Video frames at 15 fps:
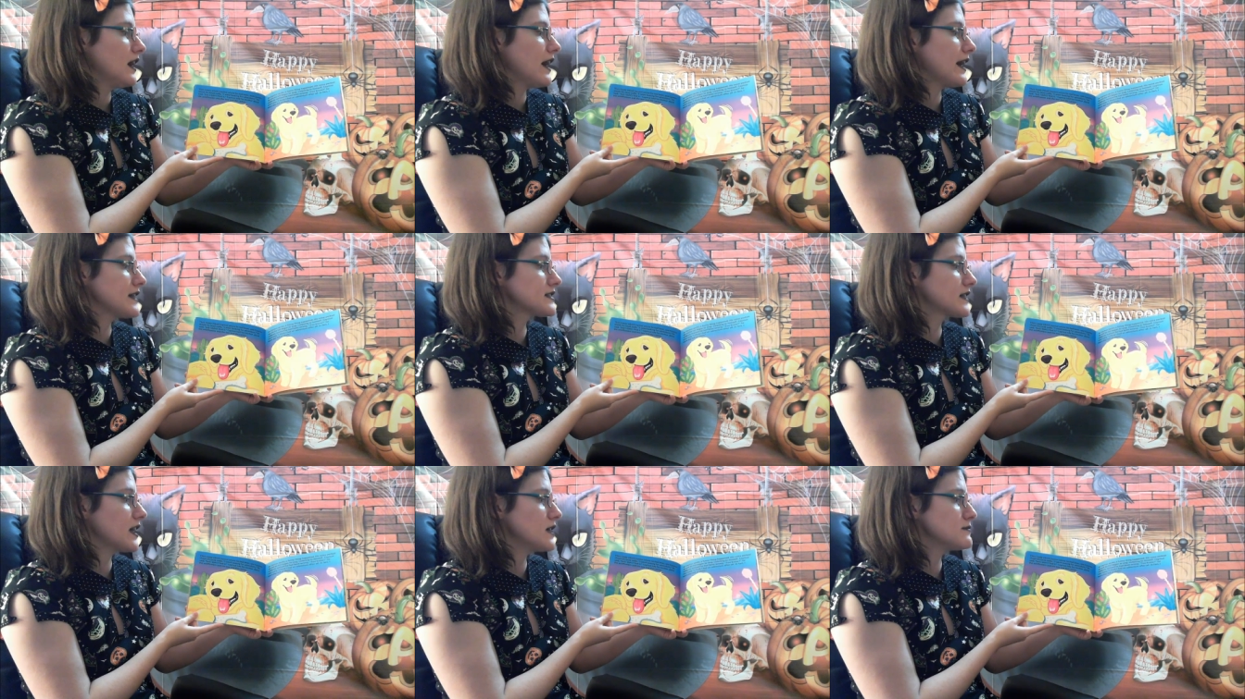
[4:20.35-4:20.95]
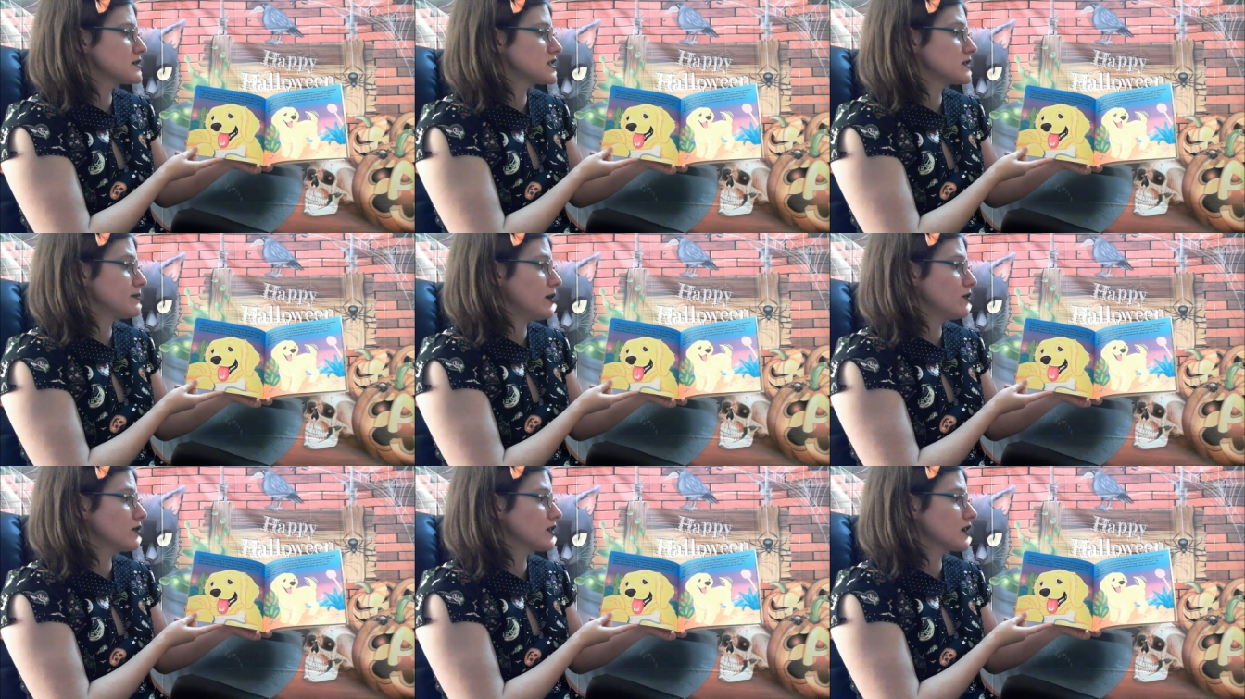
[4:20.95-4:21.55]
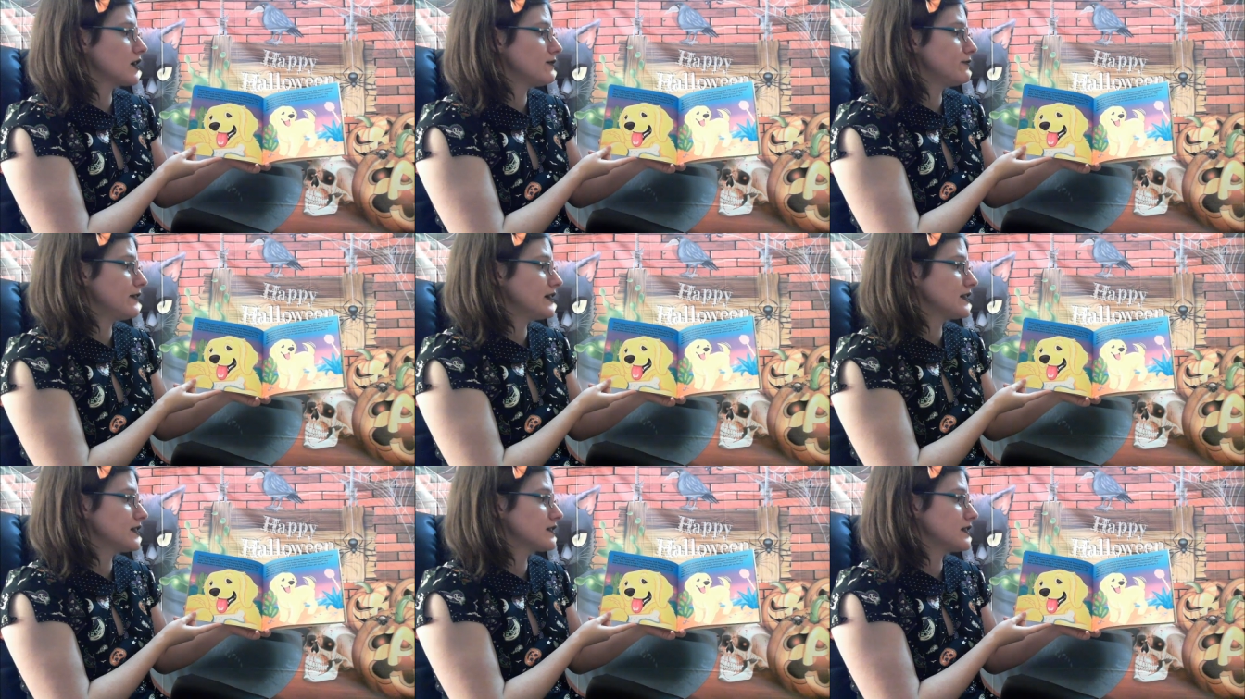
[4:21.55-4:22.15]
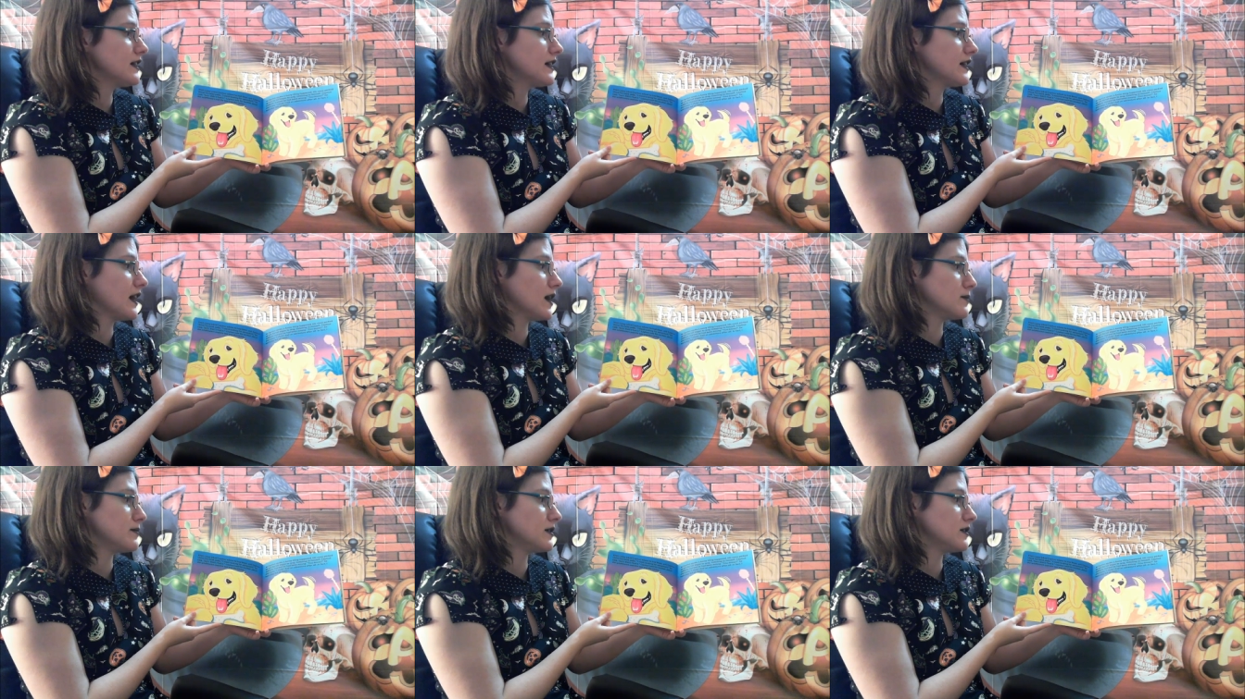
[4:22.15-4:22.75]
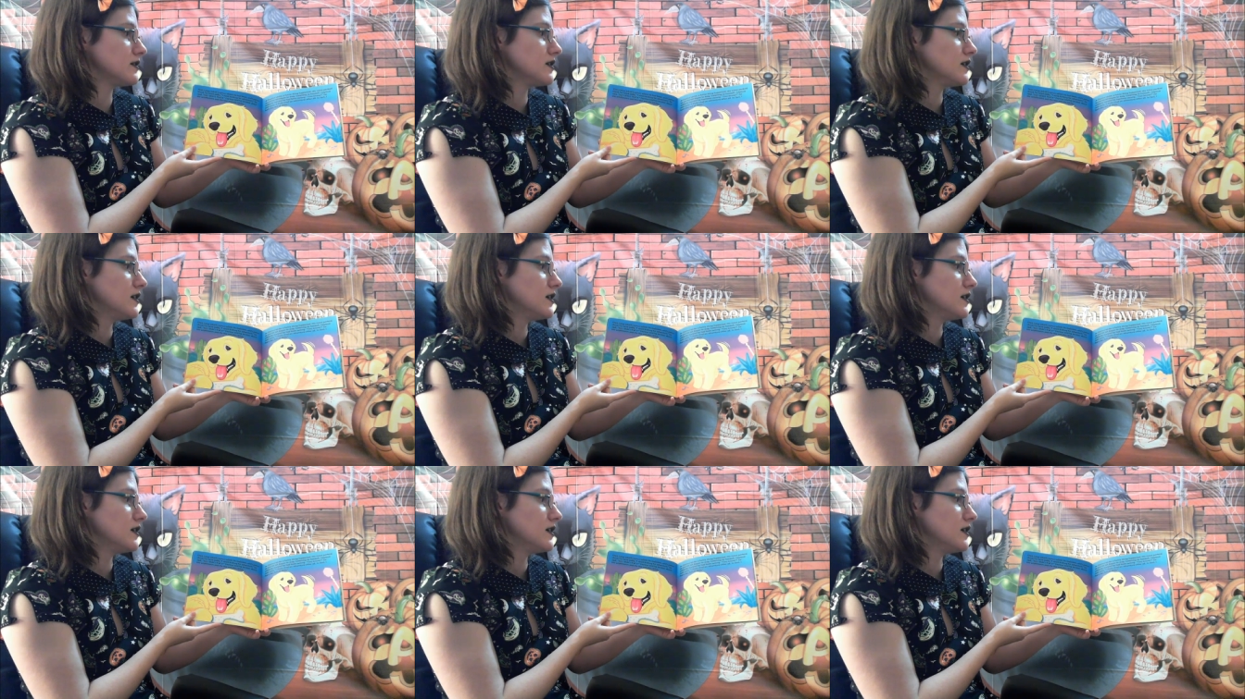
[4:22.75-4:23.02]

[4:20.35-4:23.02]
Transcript: As Caymus spoke, a funny thing happened.